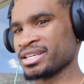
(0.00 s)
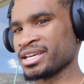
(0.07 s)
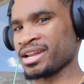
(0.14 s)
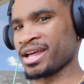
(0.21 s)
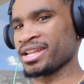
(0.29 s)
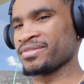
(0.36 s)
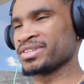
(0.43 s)

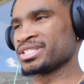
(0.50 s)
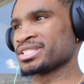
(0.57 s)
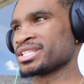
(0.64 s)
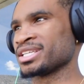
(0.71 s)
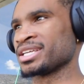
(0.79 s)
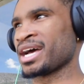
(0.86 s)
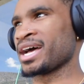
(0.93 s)
And not even
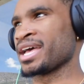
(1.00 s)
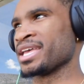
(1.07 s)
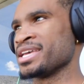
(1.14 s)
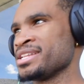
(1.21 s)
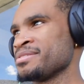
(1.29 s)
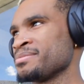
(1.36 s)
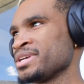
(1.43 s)
just a guy,
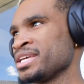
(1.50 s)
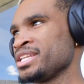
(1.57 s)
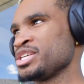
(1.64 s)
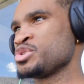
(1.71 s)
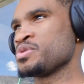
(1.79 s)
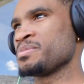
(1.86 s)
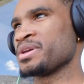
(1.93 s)

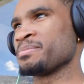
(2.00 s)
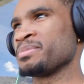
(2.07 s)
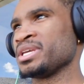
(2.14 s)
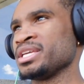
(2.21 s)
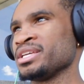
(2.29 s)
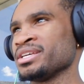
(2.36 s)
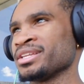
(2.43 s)
any human
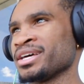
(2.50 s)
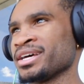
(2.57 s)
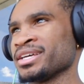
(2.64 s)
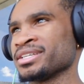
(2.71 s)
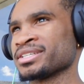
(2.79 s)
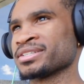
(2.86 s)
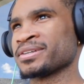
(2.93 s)
being,
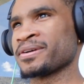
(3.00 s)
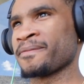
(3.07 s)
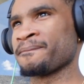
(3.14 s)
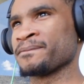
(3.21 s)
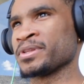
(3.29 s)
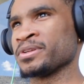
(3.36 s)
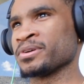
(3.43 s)
like,
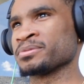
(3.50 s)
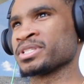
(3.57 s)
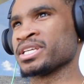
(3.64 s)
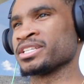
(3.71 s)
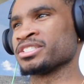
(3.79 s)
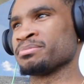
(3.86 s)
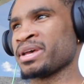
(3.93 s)
you know what I'm
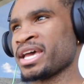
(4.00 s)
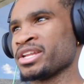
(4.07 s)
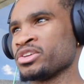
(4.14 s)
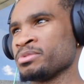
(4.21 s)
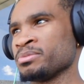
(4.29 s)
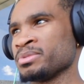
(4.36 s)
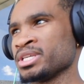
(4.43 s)
saying? There's bad
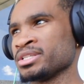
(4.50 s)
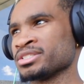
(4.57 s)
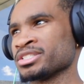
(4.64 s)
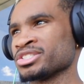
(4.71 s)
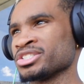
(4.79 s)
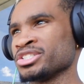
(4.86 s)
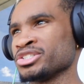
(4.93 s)
human beings,
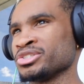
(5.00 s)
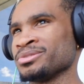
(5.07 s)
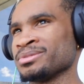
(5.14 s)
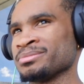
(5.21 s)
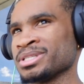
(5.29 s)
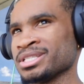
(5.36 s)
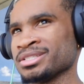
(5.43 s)
there's good
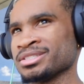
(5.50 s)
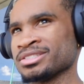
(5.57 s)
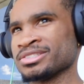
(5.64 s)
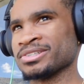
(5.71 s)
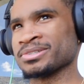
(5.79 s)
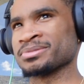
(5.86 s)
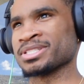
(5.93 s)
human beings,
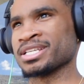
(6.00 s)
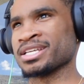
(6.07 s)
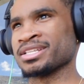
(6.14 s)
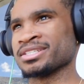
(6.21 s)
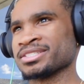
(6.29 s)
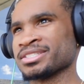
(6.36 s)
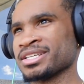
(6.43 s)
you know what I'm
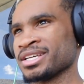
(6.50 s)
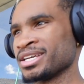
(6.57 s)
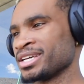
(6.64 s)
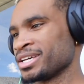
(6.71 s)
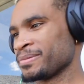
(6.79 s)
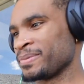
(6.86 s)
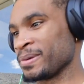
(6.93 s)
saying? There's
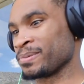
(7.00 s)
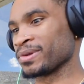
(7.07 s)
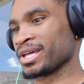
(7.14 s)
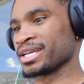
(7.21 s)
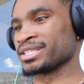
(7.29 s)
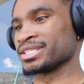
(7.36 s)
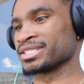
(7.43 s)
people
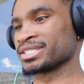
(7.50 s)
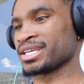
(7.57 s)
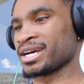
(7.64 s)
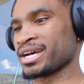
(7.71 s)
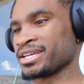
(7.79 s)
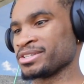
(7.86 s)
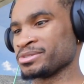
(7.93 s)
like this
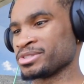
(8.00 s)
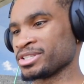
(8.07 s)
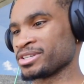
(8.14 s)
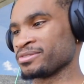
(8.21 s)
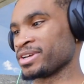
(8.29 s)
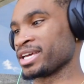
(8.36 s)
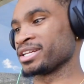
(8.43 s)
guy who
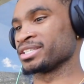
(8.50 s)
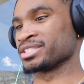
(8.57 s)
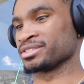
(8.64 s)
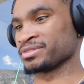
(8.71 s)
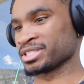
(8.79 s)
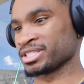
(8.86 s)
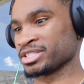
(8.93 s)
took advantage
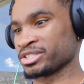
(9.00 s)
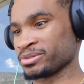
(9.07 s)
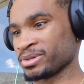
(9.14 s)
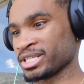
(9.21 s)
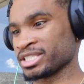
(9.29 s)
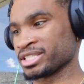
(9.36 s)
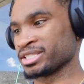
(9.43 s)
of a
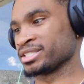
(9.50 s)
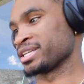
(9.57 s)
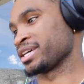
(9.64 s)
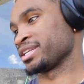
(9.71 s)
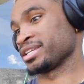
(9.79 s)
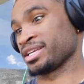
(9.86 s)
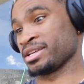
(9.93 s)
situation
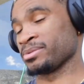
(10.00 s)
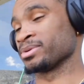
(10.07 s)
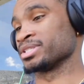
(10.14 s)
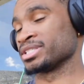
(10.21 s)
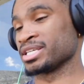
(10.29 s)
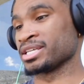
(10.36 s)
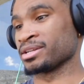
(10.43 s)
that he
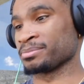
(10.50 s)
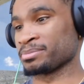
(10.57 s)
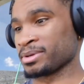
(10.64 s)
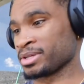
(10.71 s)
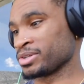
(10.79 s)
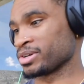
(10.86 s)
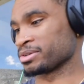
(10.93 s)
was in,
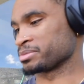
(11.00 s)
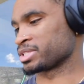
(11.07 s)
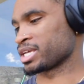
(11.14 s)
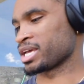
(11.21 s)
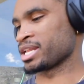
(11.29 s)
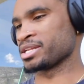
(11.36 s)
you know what I'm saying?